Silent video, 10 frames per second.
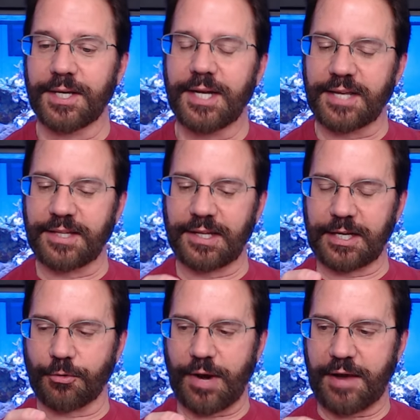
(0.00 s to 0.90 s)
and then let
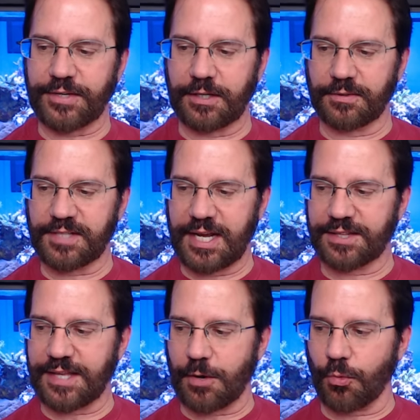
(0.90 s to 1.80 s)
gravity take
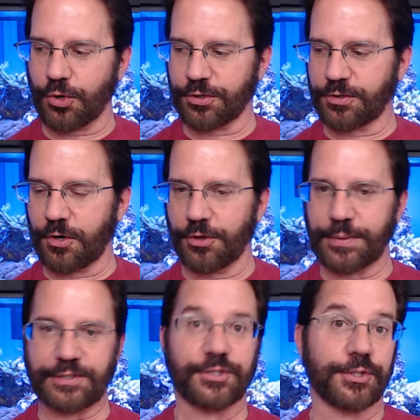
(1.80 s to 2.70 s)
that water all the way
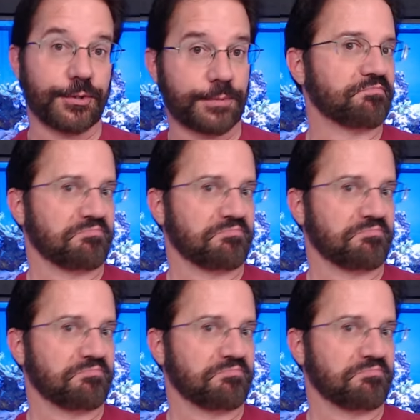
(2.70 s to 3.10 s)
to